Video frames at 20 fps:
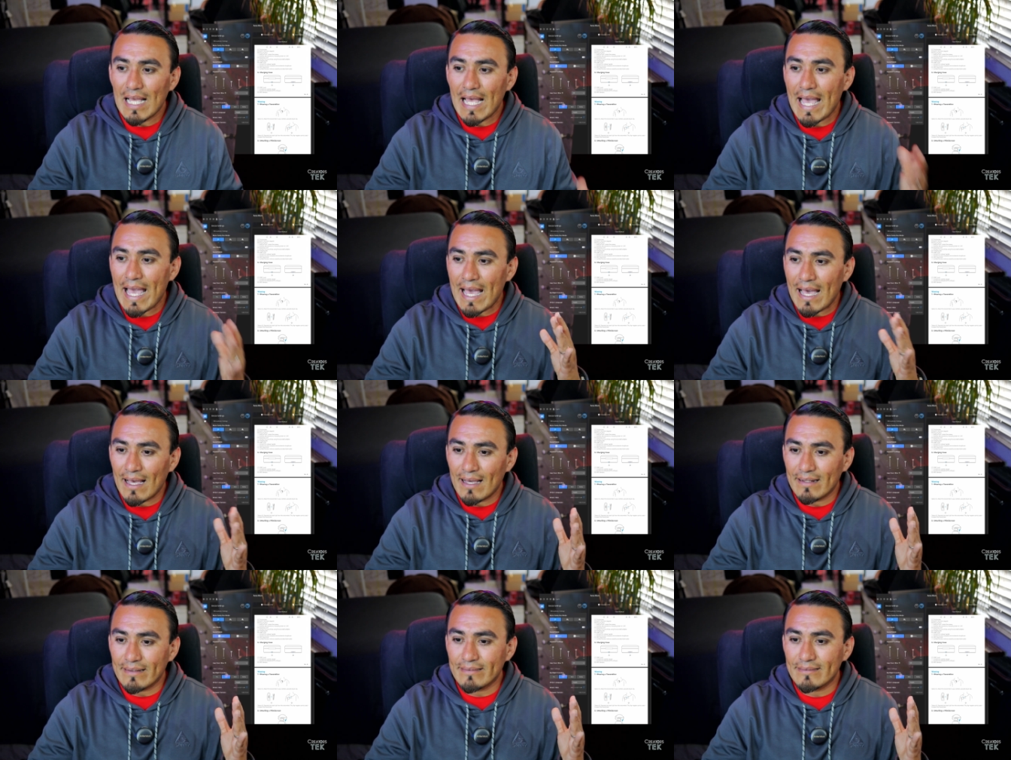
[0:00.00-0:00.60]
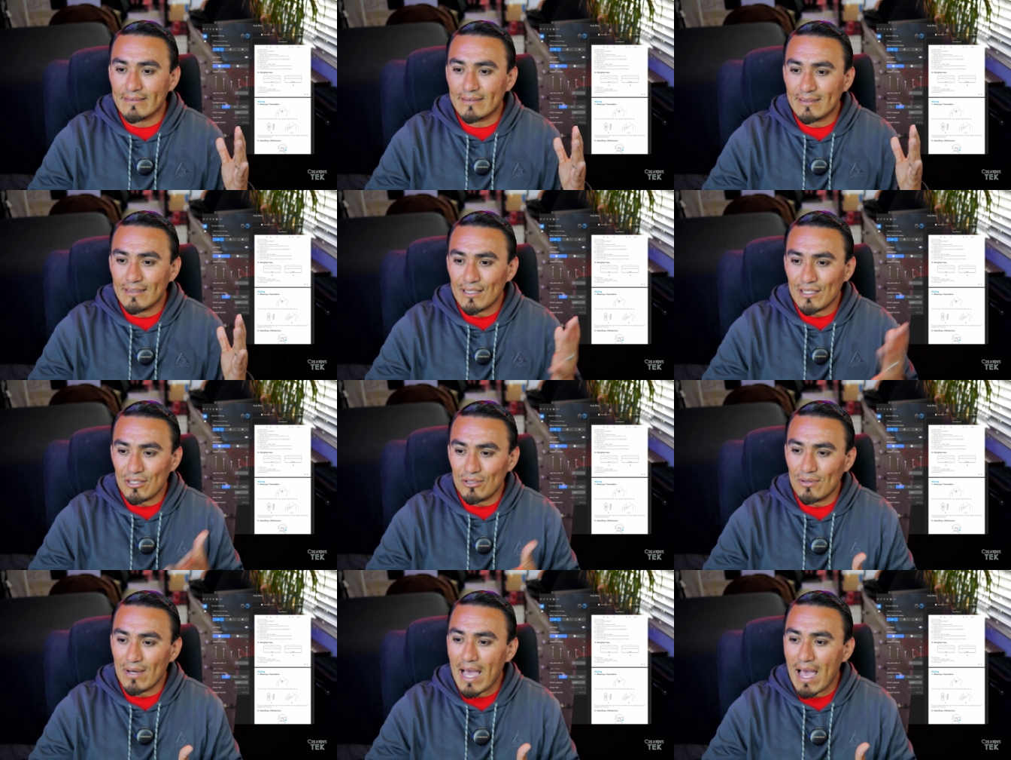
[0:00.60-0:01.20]
and
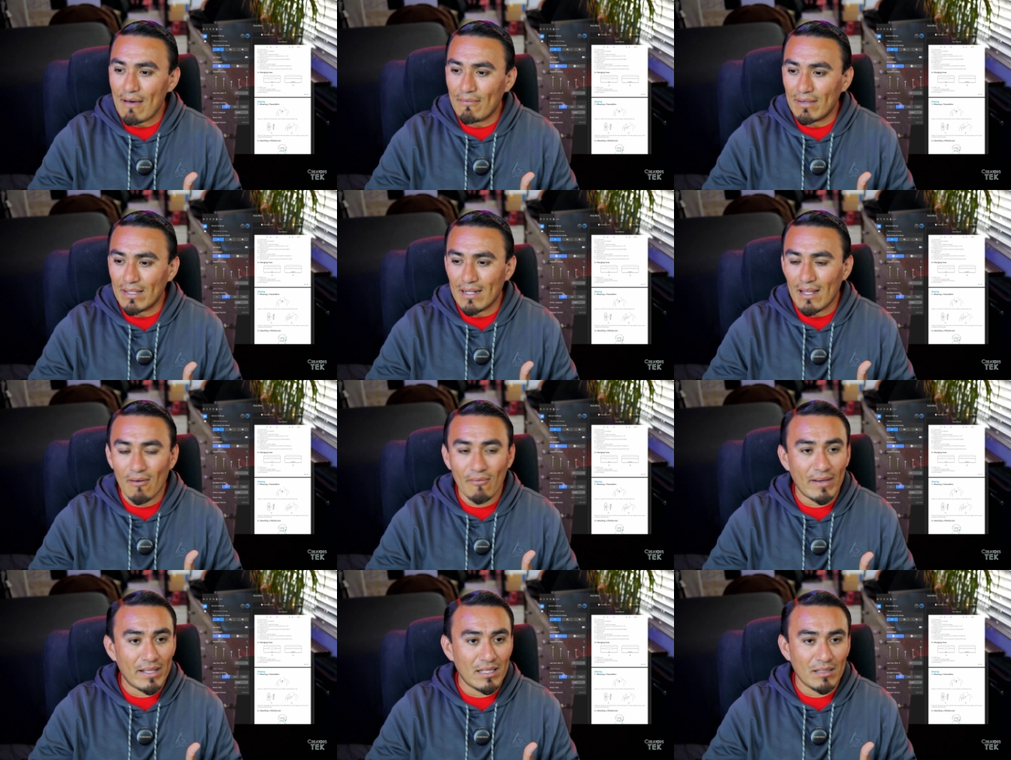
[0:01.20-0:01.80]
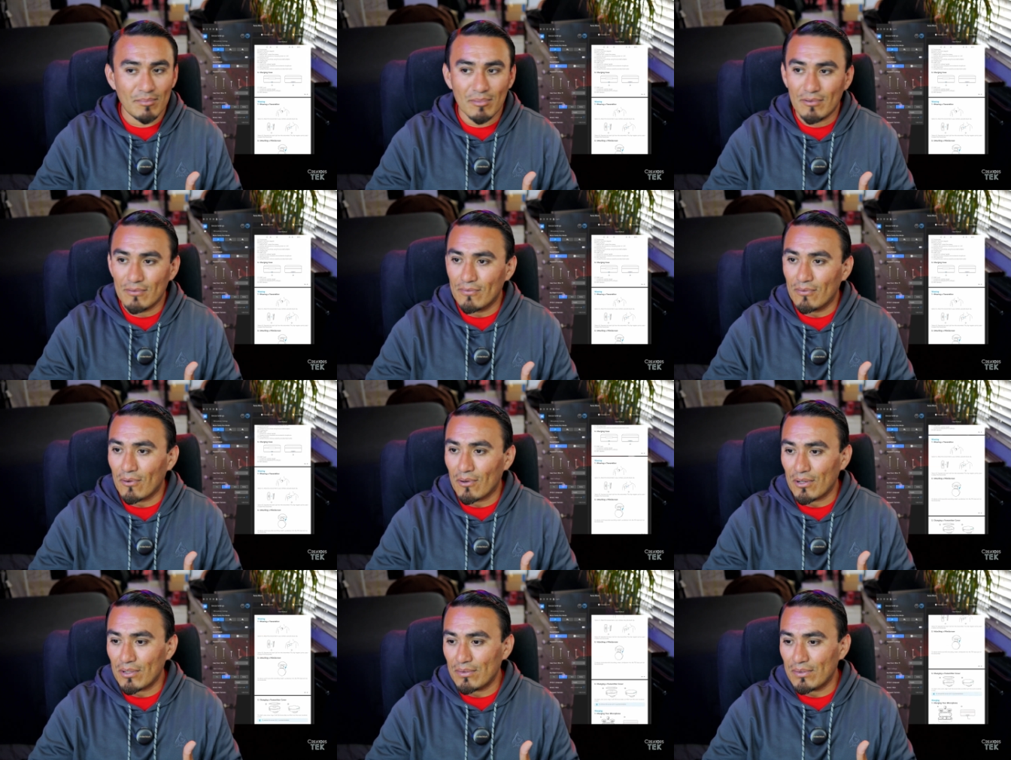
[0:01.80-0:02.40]
you have it available
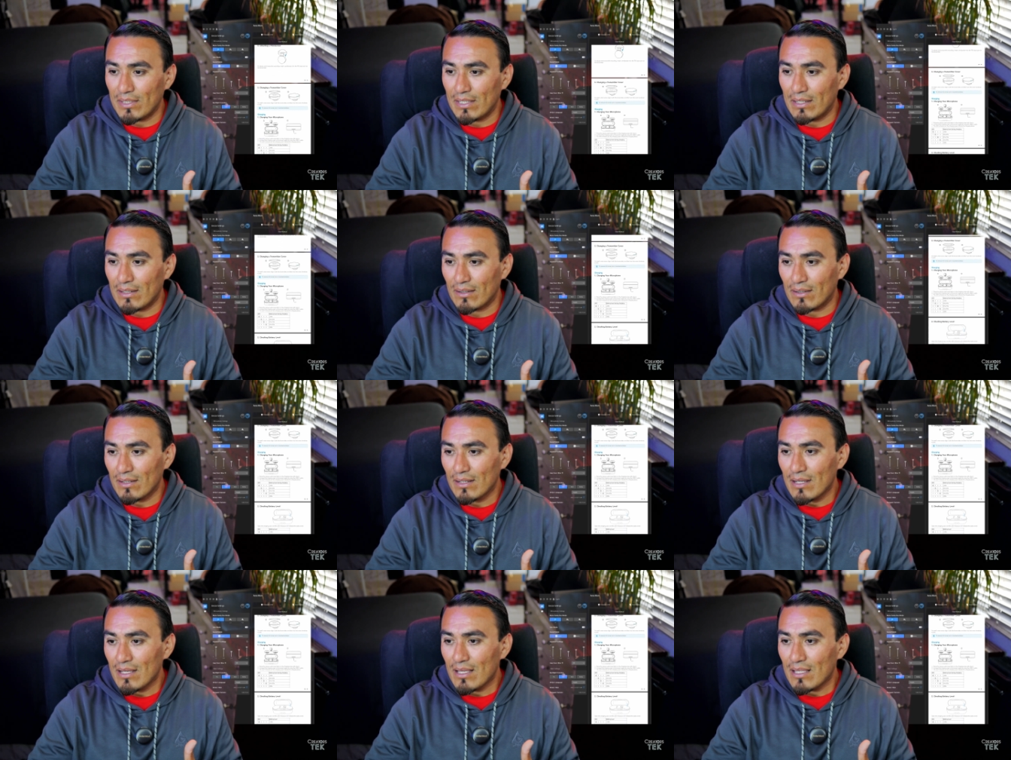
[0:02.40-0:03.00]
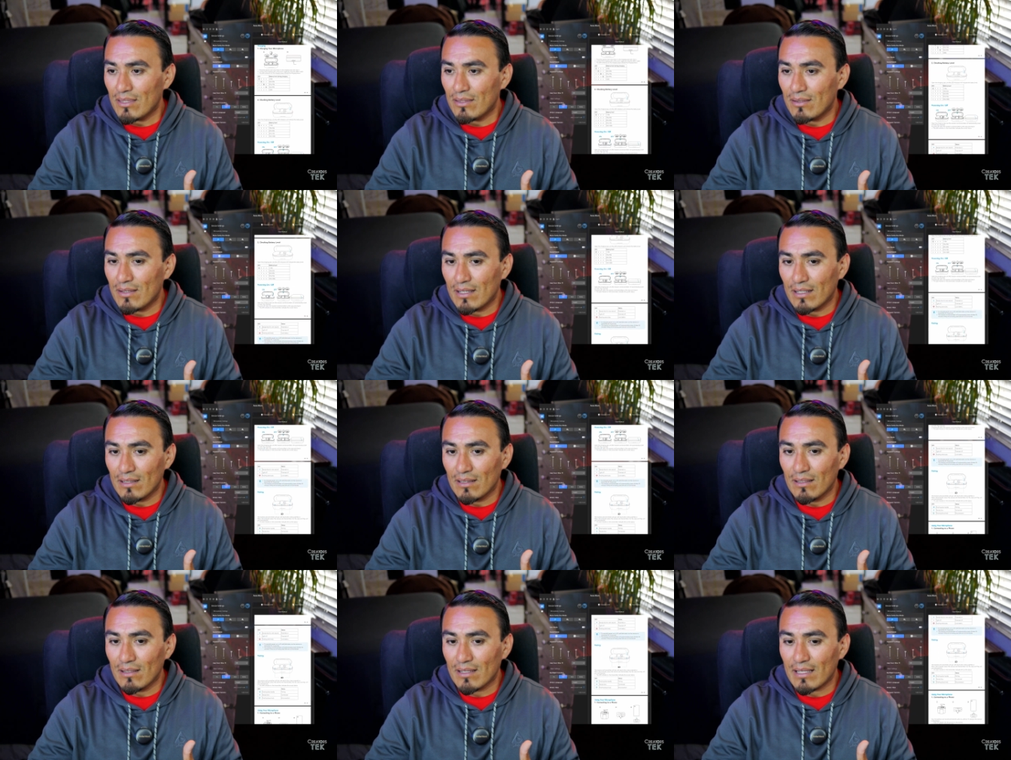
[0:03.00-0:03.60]
for you here. You
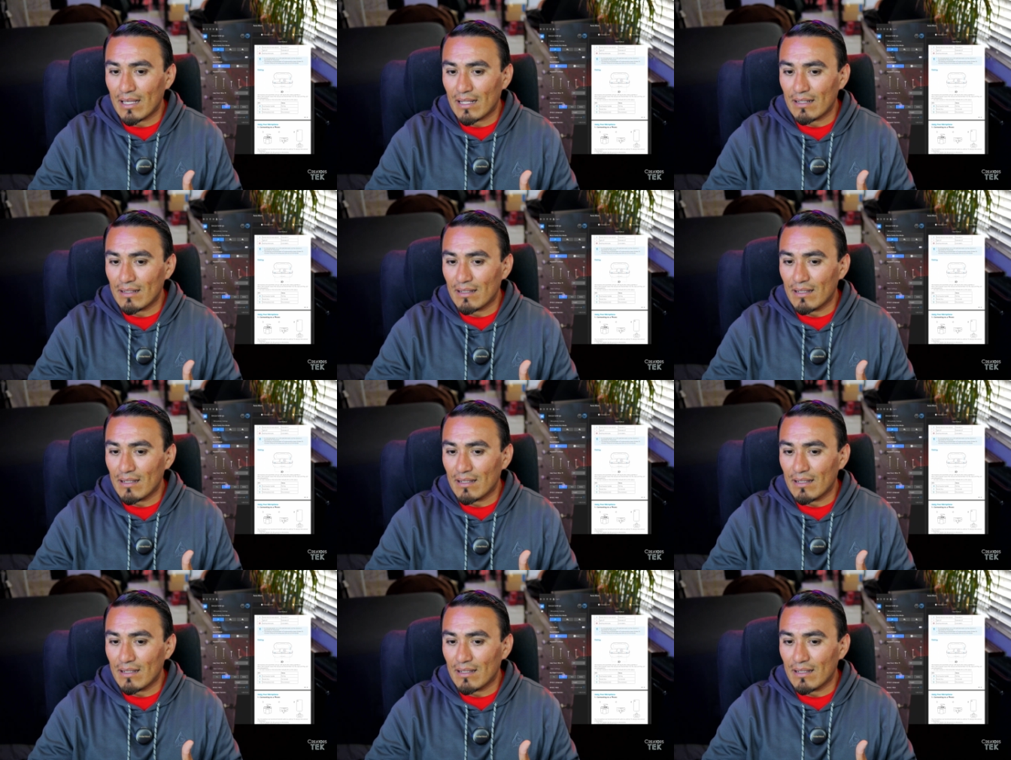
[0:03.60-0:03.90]
can look at